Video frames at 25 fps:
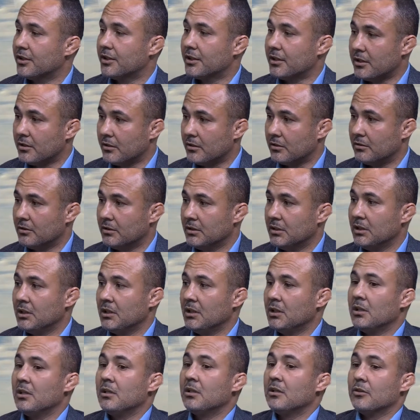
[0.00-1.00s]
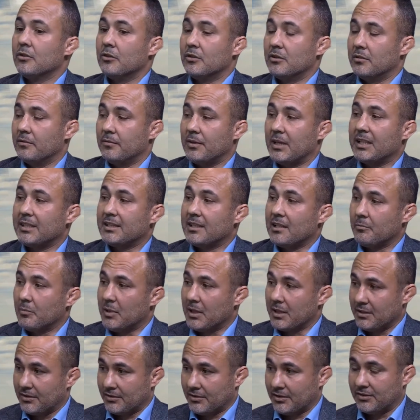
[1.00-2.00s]
a year. That's good. You divide that
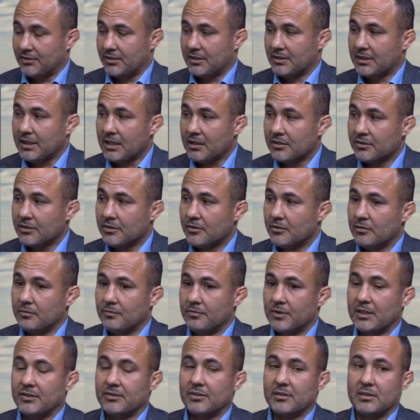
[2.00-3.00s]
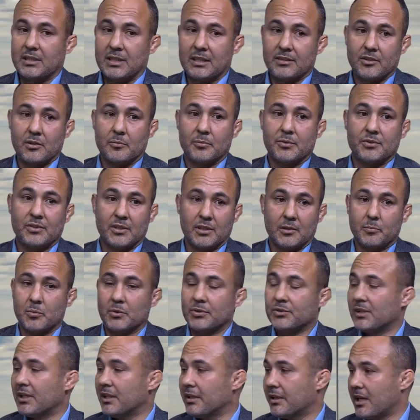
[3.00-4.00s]
by the 60,000 you invested, that's a
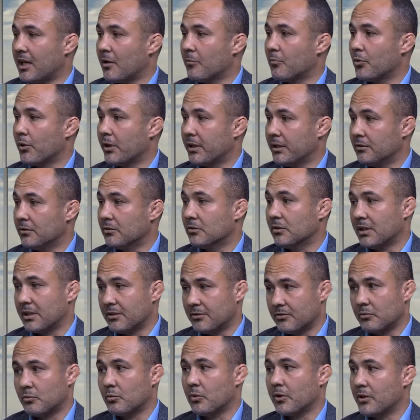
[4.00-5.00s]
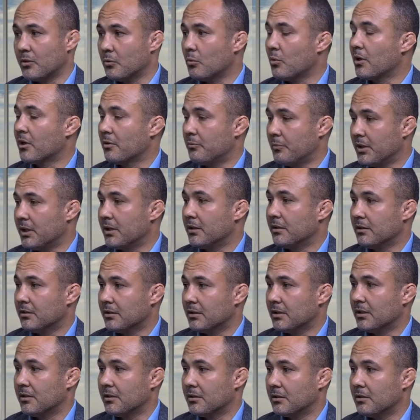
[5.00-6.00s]
6% cap rate. So that's where you want to be
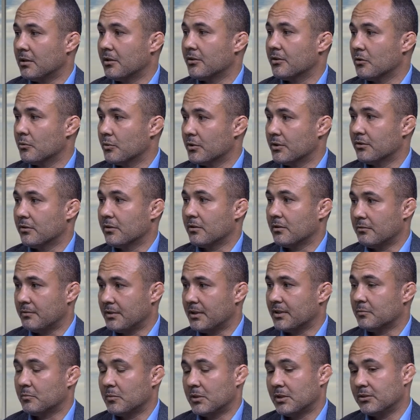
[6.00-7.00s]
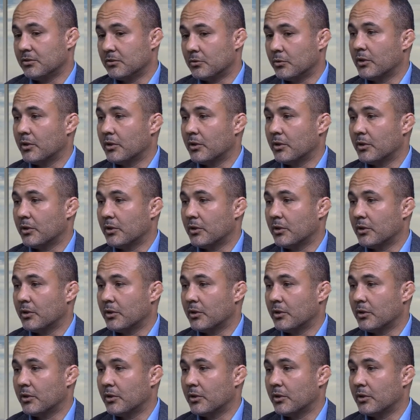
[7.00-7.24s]
on, on your return on investment. It's